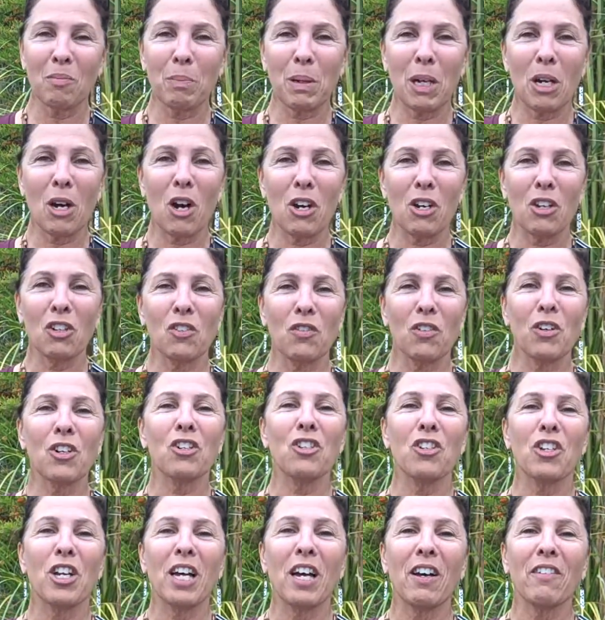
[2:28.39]
By August
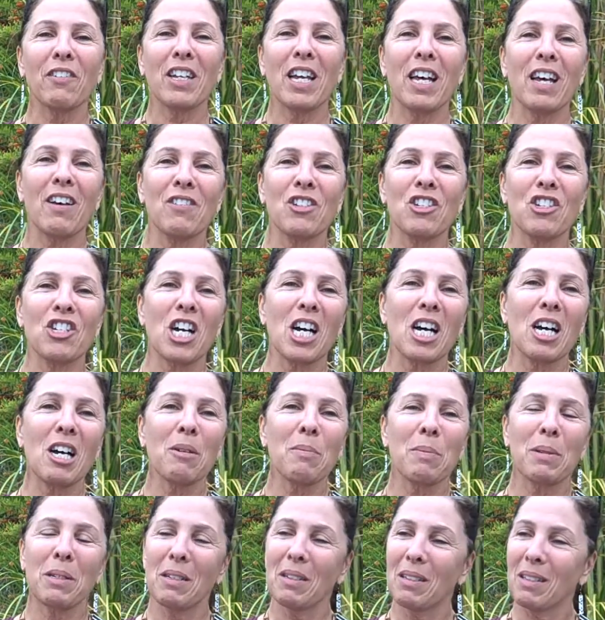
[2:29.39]
1st, you have to have a job,
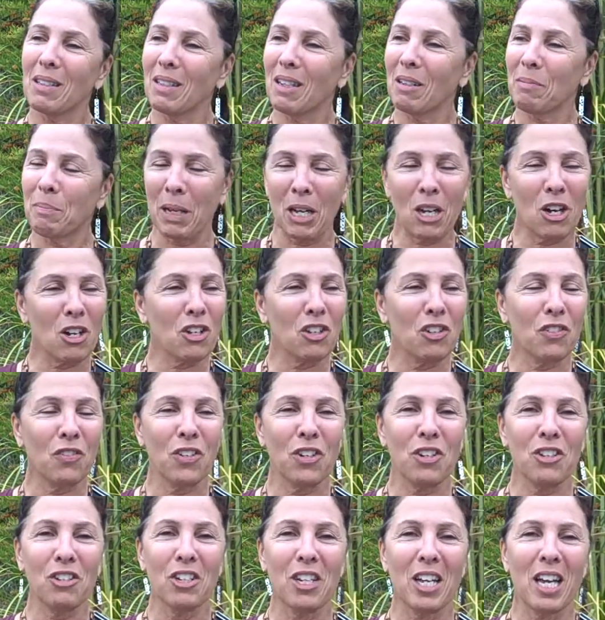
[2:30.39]
and by August
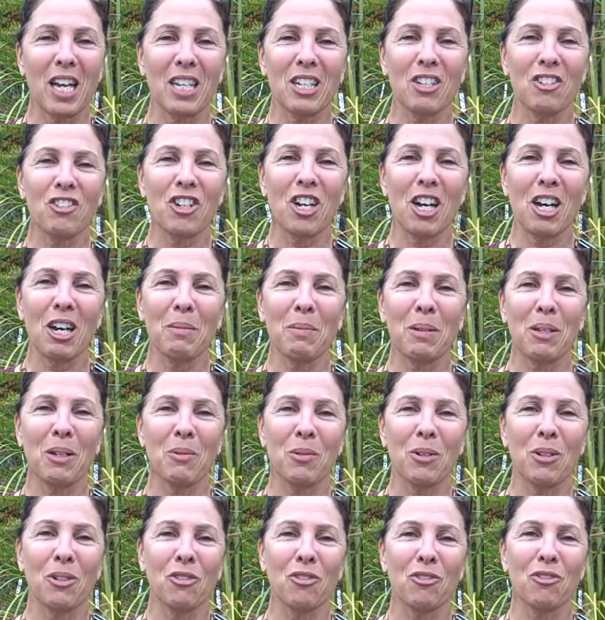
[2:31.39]
1st, he had a job, he
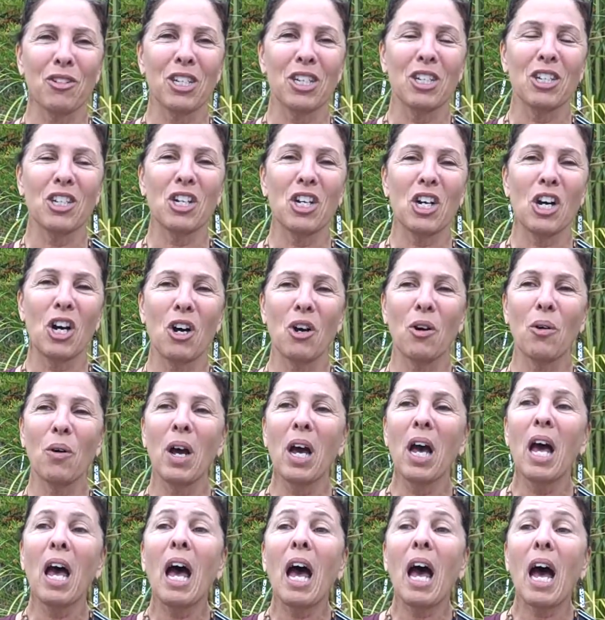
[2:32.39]
was ready to go,
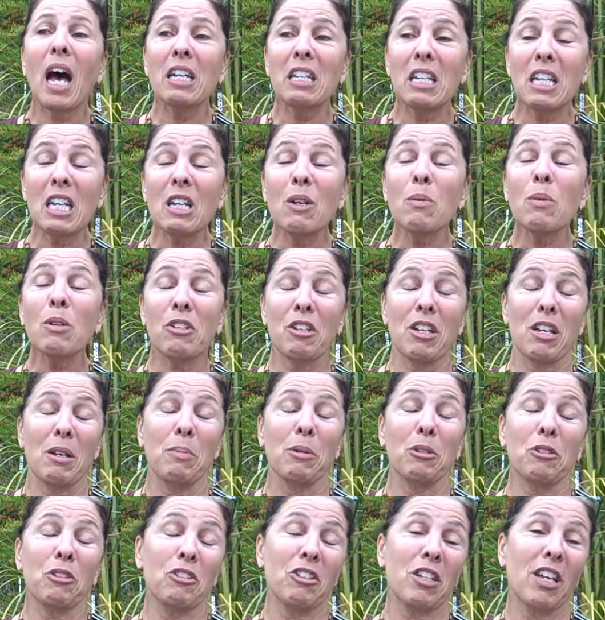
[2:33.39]
and he was
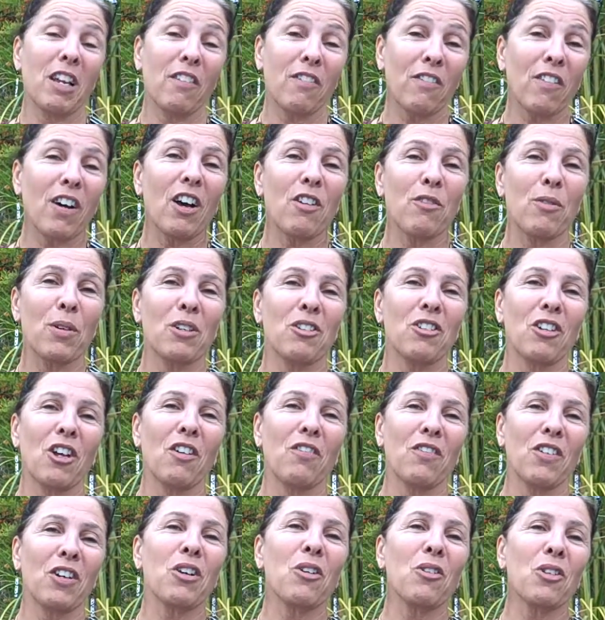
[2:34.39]
able to take five weeks
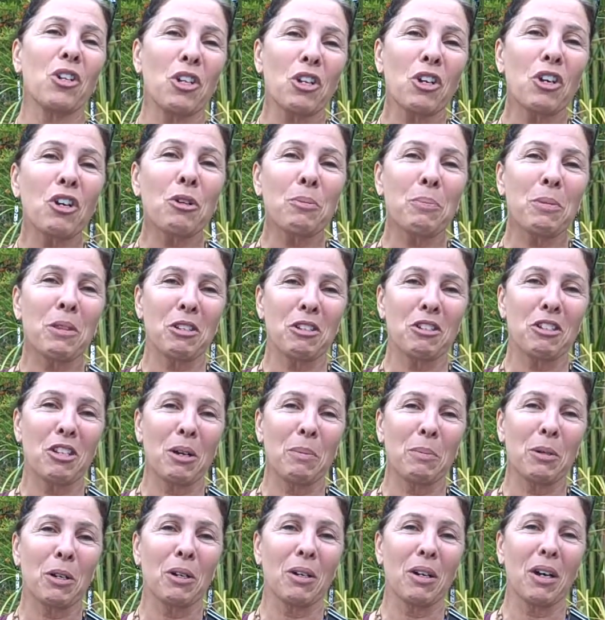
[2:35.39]
off and go to Europe this
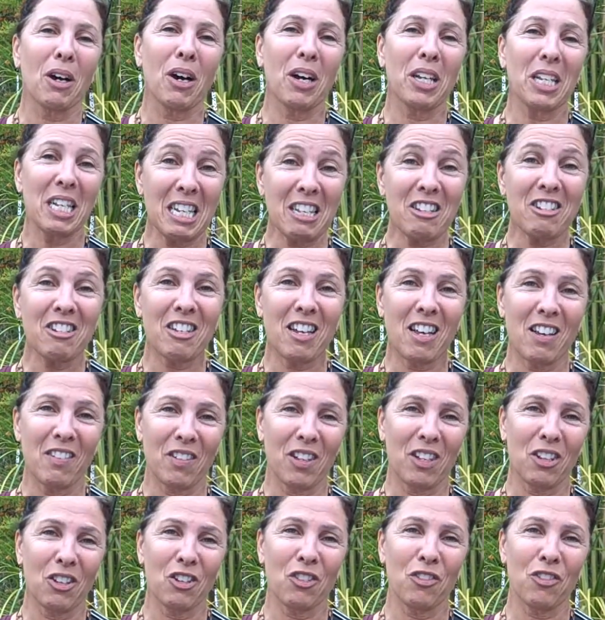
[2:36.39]
summer on his
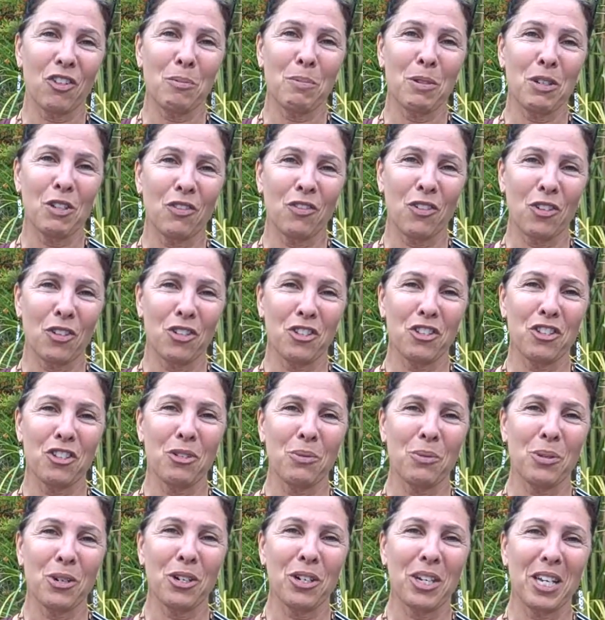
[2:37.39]
savings from his first year
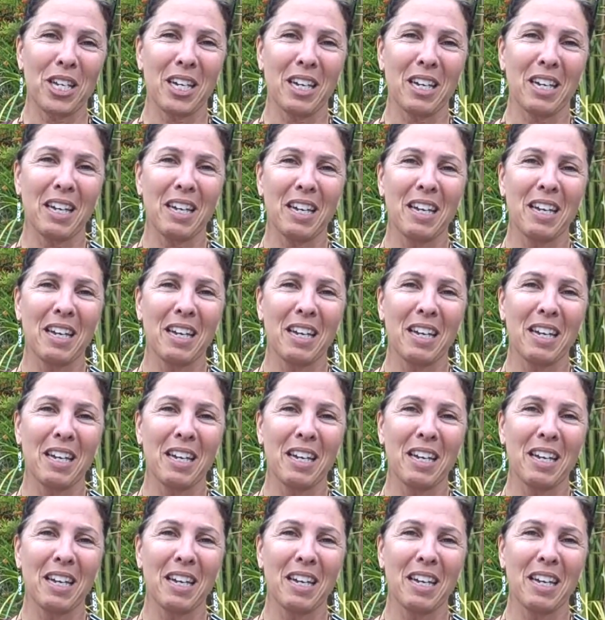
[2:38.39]
working.